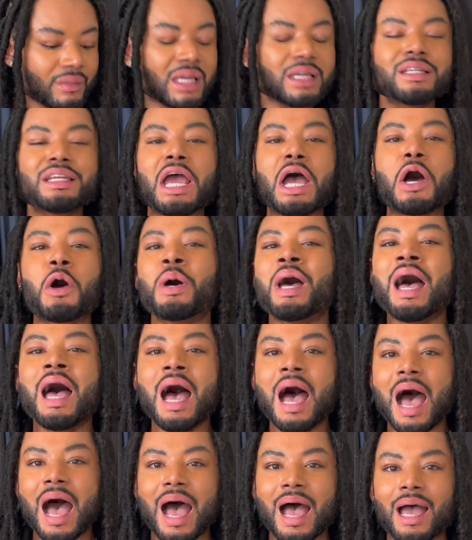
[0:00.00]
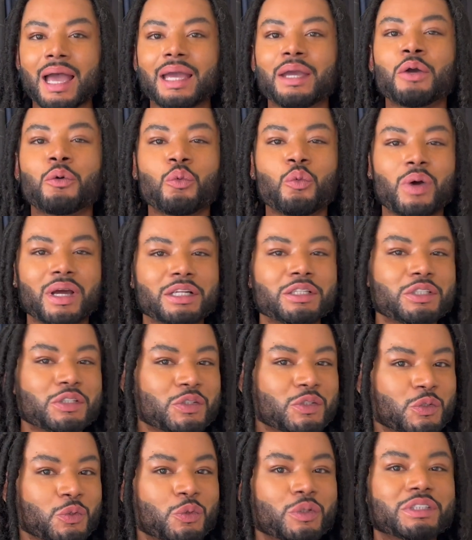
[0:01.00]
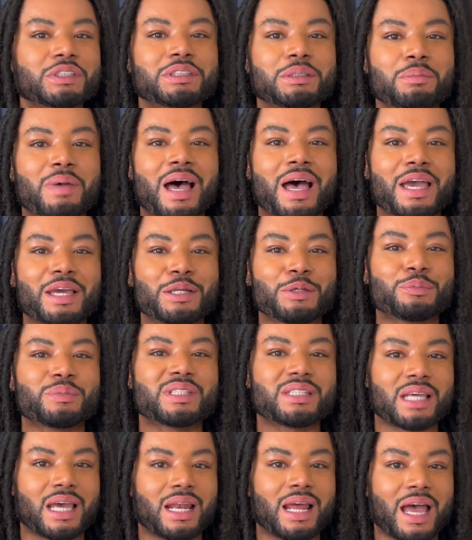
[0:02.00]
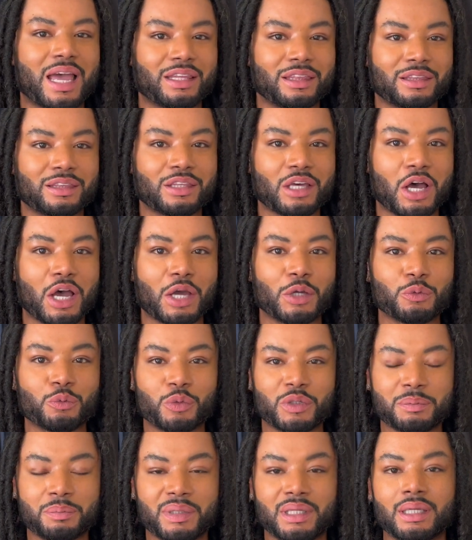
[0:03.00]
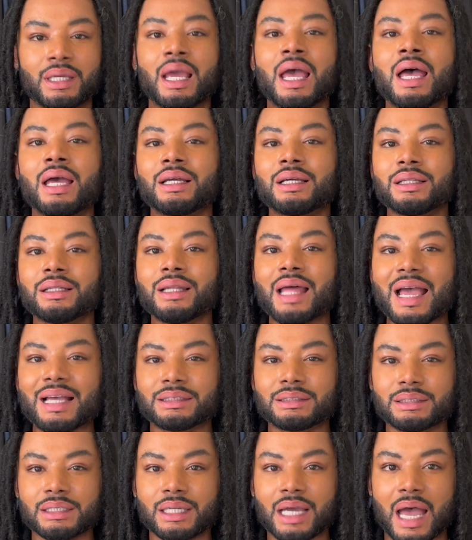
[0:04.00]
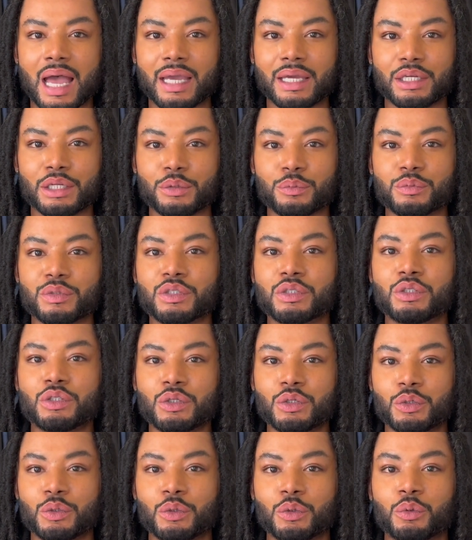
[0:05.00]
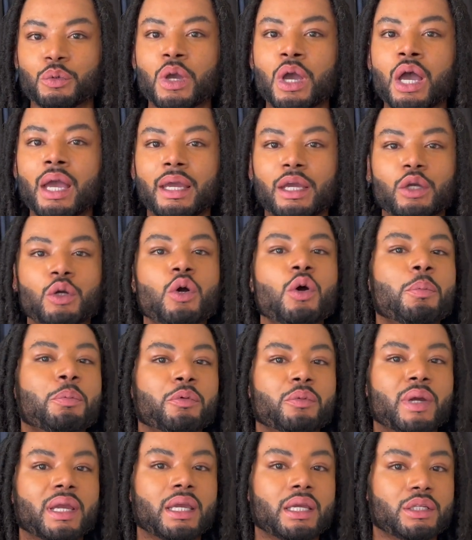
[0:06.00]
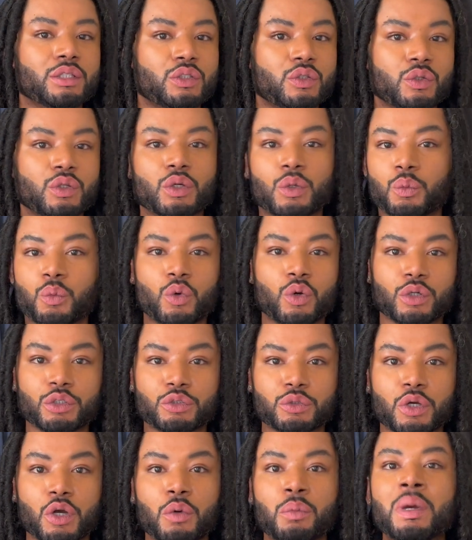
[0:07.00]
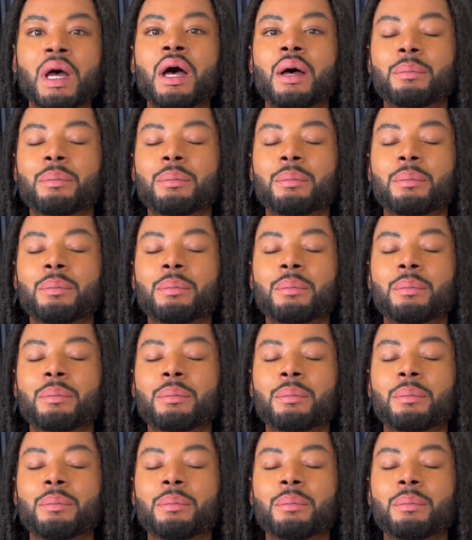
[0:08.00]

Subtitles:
Now, I wanted to source some items that I thought would be classic items to incorporate into your wardrobe,